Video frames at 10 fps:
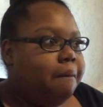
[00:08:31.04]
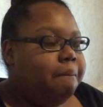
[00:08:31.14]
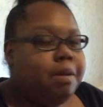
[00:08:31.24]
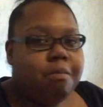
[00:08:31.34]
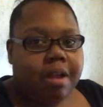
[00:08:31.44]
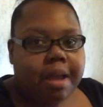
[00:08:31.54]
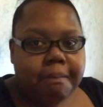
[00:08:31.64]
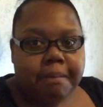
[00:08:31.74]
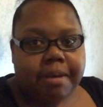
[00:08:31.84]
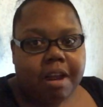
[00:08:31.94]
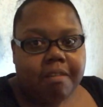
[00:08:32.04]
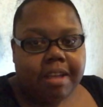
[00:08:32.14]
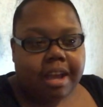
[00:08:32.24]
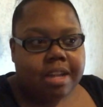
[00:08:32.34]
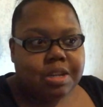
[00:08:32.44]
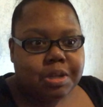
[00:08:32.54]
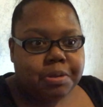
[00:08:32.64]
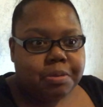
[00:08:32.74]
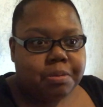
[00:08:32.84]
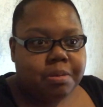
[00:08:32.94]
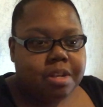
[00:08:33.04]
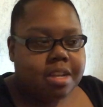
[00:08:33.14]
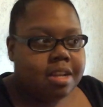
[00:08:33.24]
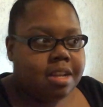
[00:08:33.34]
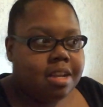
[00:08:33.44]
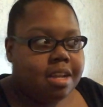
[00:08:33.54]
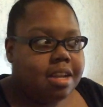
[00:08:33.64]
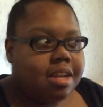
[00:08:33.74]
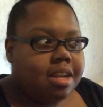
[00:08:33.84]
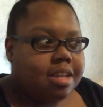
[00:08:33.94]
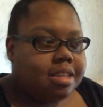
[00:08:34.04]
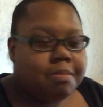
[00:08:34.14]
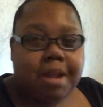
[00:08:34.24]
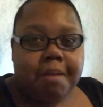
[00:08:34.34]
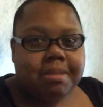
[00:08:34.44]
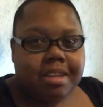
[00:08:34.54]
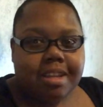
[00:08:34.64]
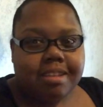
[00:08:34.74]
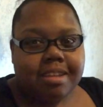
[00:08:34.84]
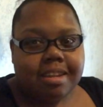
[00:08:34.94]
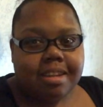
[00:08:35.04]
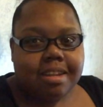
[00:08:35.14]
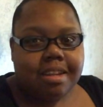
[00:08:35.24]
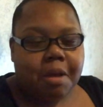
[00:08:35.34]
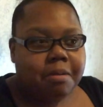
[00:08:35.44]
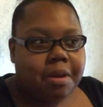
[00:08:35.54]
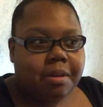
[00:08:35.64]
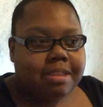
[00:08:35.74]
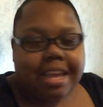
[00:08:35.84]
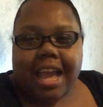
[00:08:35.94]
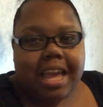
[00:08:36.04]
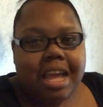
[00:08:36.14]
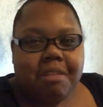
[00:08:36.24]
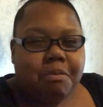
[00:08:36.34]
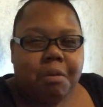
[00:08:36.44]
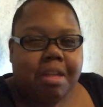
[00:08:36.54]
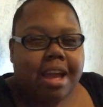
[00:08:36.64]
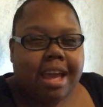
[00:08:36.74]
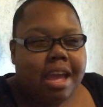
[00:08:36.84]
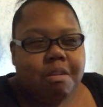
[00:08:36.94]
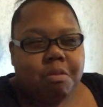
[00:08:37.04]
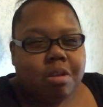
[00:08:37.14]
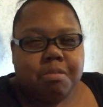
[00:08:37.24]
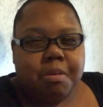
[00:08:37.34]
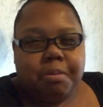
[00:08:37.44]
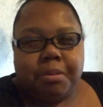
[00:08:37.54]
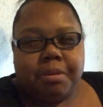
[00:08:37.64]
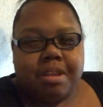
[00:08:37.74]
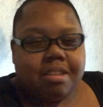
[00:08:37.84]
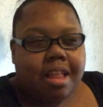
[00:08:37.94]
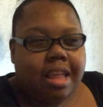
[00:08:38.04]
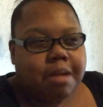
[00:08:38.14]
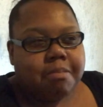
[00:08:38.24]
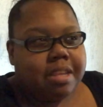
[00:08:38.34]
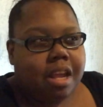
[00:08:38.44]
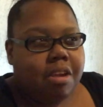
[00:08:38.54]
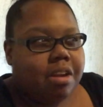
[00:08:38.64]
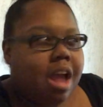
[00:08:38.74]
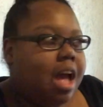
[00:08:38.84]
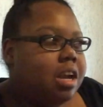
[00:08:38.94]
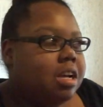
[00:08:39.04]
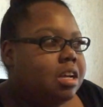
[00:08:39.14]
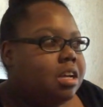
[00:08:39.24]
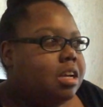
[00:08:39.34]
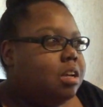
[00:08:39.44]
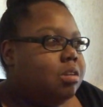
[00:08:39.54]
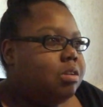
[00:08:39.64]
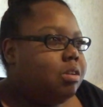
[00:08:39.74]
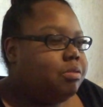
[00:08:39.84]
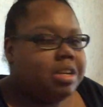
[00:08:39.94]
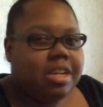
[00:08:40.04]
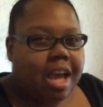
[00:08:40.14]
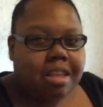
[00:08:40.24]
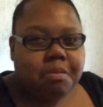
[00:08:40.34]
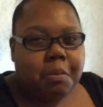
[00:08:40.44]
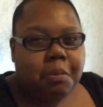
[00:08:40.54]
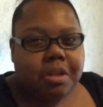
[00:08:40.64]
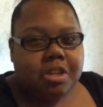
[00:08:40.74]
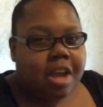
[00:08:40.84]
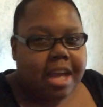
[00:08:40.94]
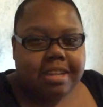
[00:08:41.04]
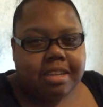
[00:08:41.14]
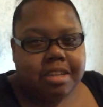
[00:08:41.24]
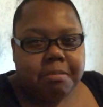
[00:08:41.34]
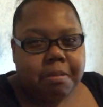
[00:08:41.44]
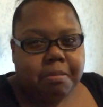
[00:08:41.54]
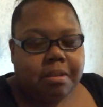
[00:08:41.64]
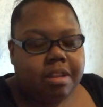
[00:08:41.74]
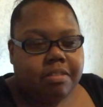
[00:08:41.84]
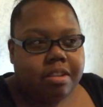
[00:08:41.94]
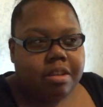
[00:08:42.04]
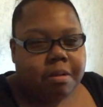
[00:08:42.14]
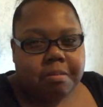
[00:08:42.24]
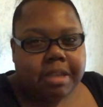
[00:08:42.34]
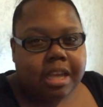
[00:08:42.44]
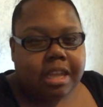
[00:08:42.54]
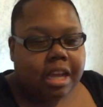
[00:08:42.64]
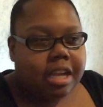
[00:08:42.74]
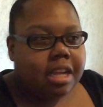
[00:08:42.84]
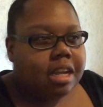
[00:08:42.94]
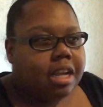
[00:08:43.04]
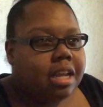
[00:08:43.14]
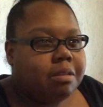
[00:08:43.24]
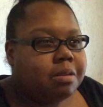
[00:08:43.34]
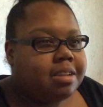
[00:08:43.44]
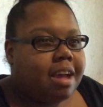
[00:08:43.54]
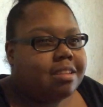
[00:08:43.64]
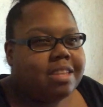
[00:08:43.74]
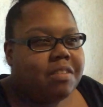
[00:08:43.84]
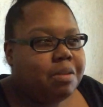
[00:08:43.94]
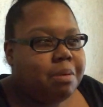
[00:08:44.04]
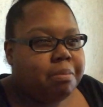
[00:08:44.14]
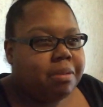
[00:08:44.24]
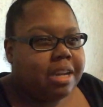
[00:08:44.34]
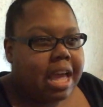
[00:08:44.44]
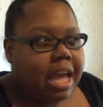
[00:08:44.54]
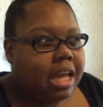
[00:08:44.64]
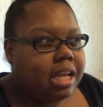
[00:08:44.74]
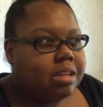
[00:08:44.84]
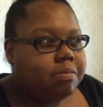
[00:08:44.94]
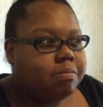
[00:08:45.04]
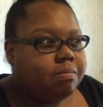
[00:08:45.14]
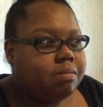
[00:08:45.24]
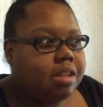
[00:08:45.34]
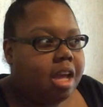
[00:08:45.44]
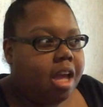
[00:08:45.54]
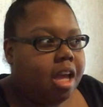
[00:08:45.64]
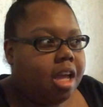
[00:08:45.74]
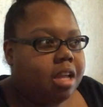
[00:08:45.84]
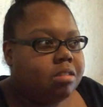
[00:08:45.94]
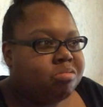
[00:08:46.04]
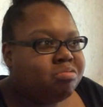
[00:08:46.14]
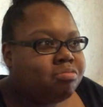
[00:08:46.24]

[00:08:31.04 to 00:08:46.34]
me working my butt off like I do, sometimes it doesn't go noticed. Like, I can't force people. It's not like I'm sitting here not reaching out to people and trying to get people, if you know what I'm saying. Like, I'm supposed to dial 70 people a day, and